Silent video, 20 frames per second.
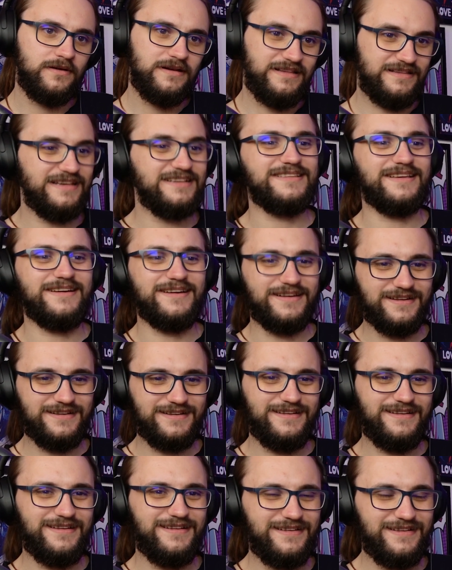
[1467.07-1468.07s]
It's her.
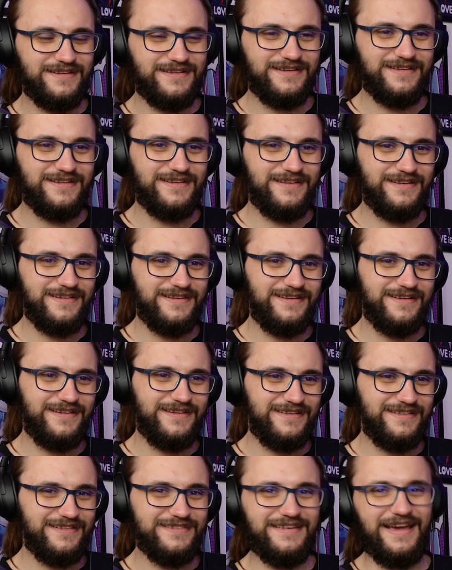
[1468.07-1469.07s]

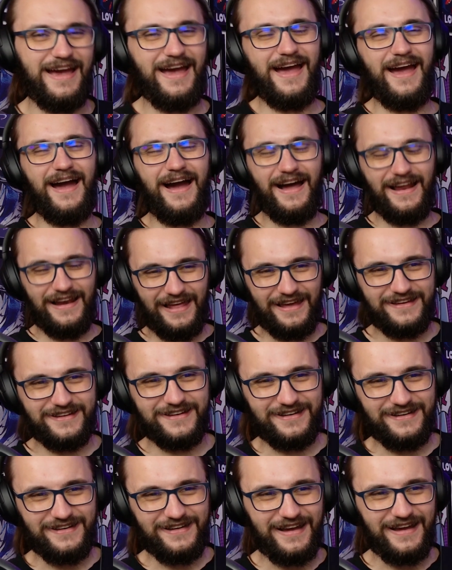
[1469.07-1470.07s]
Yeah, I like
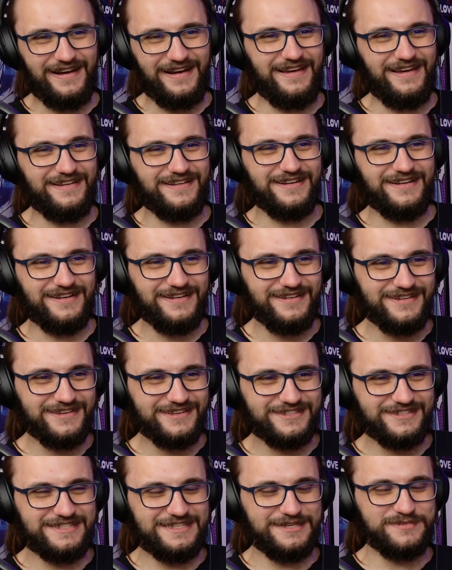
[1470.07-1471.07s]
her. I like her.
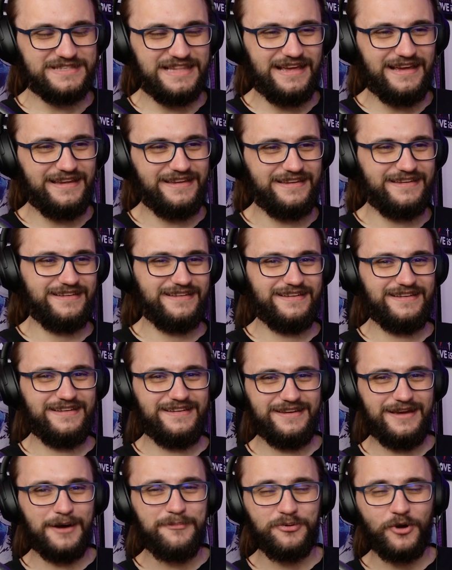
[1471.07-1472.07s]
She seems like
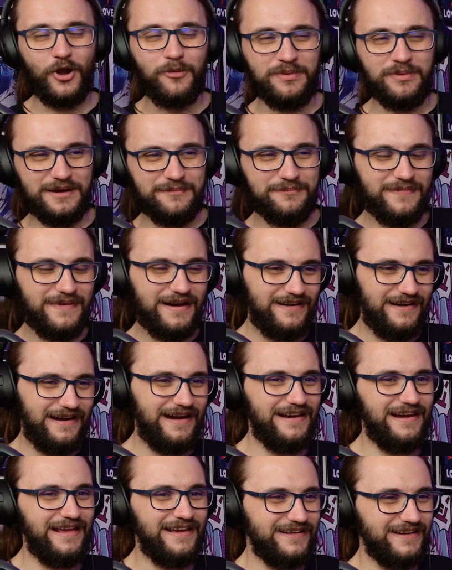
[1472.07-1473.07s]
a problem.
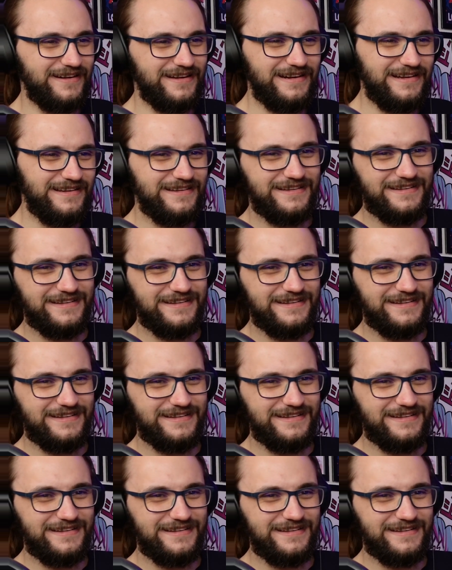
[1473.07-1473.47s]
I like her.